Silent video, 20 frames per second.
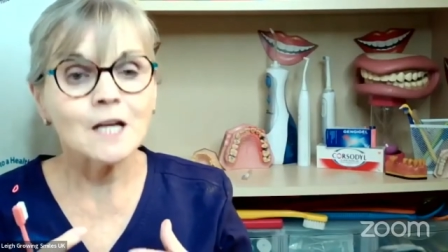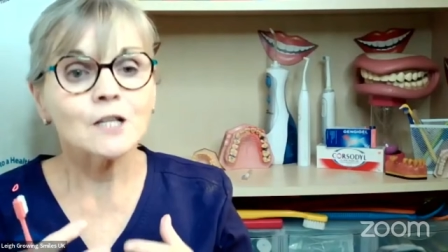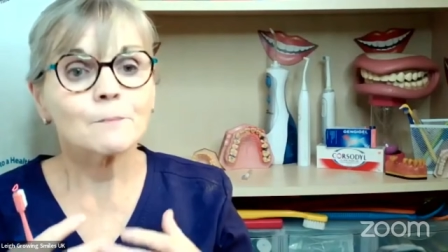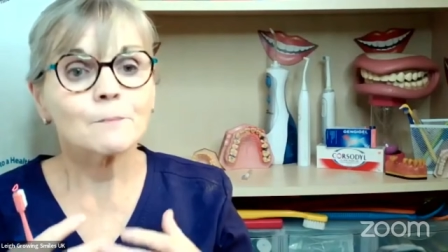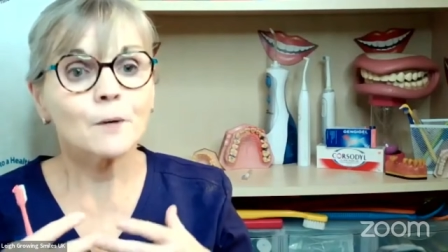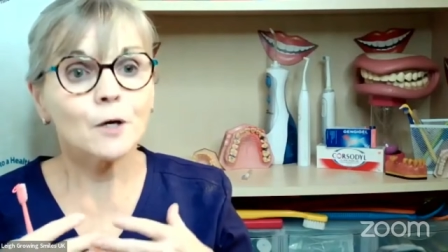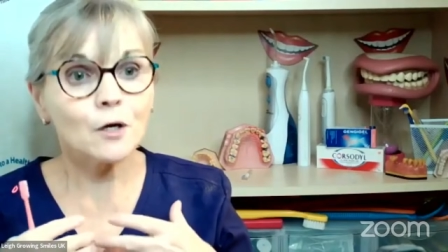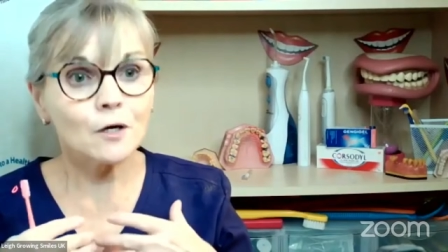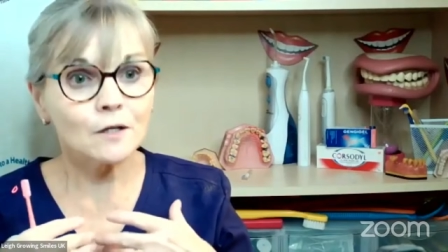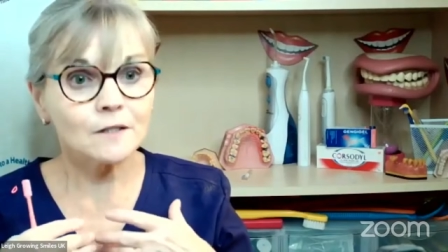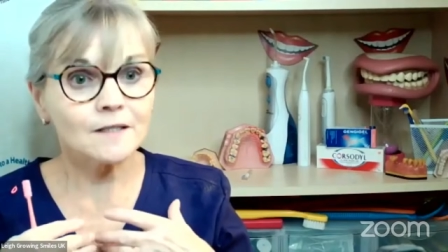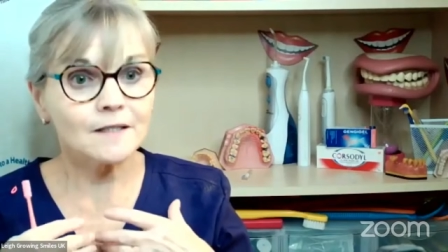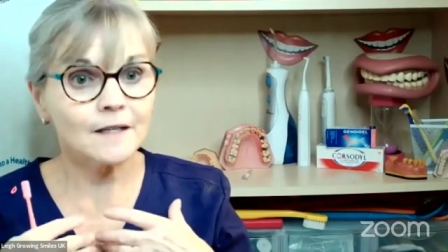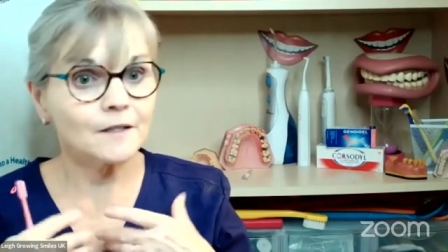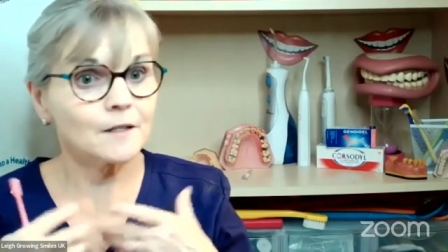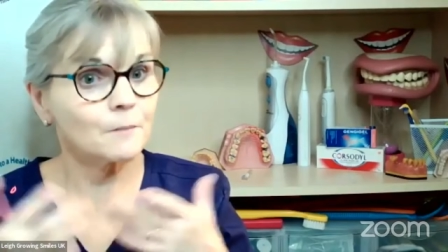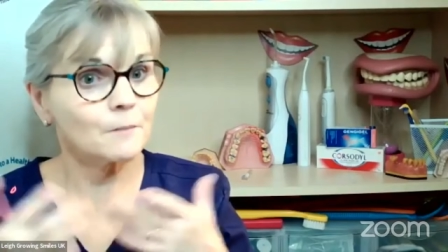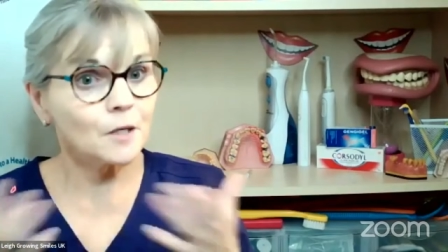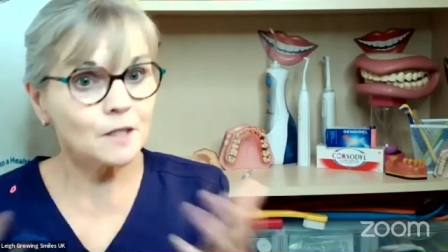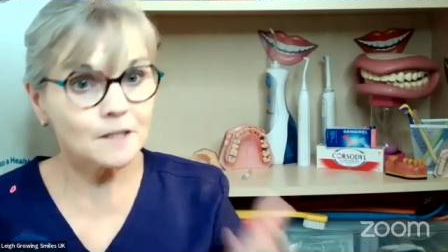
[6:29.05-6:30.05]
because then
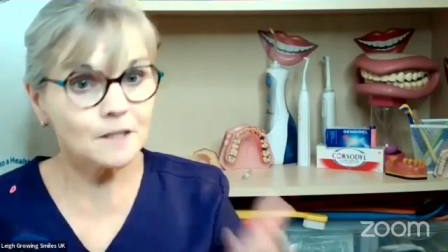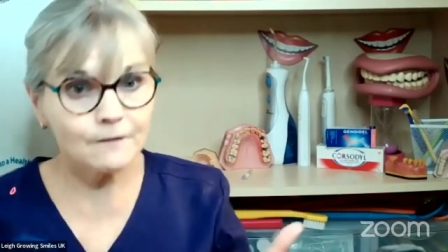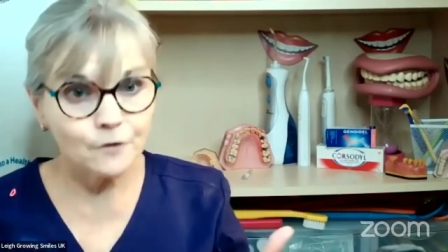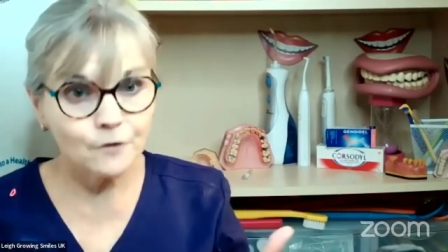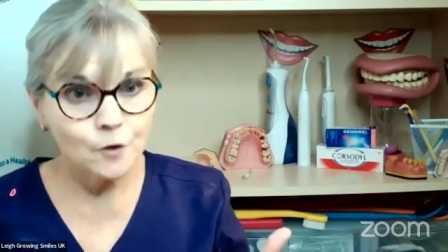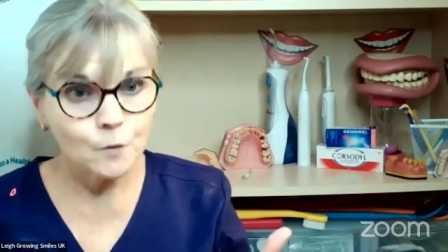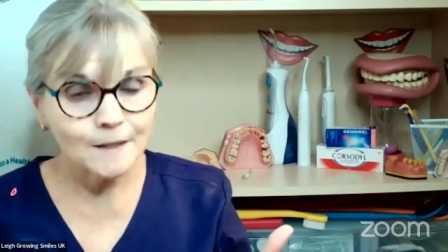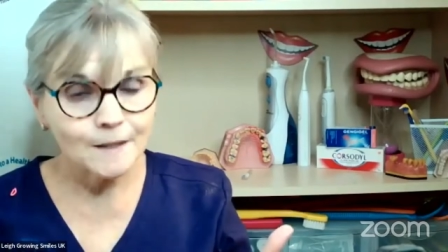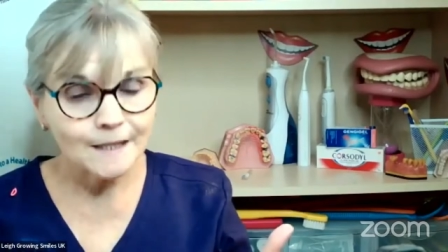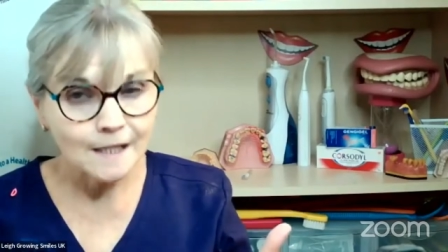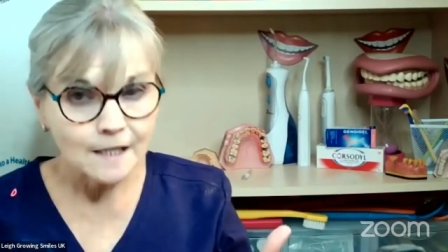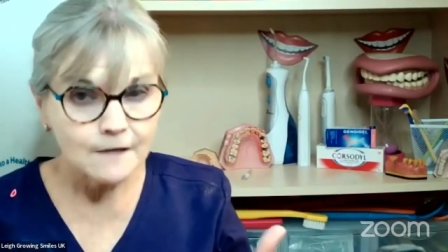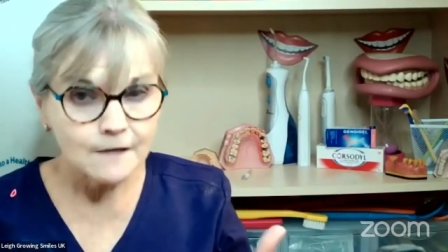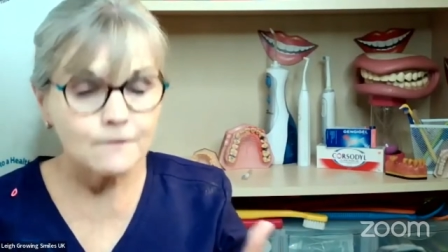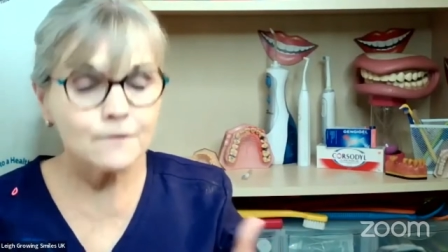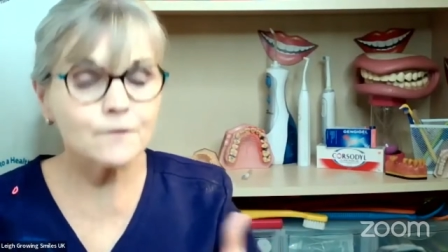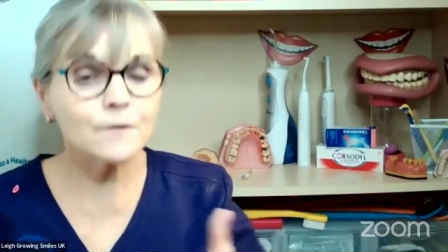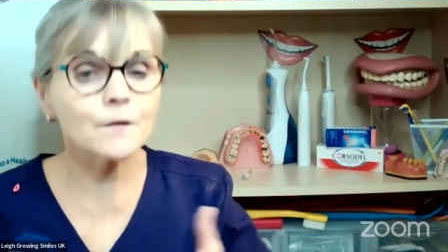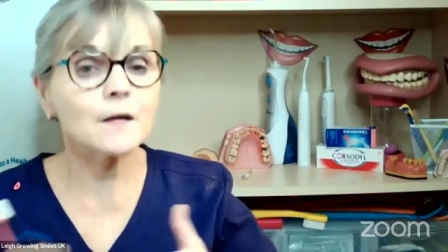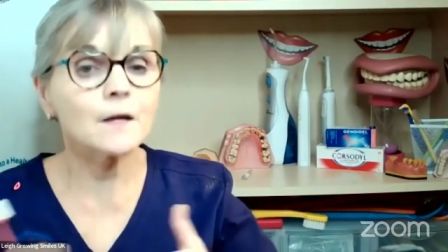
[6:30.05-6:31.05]
the bugs have nowhere to
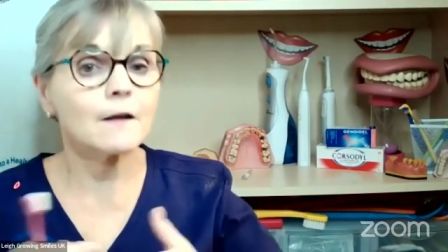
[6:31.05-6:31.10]
live.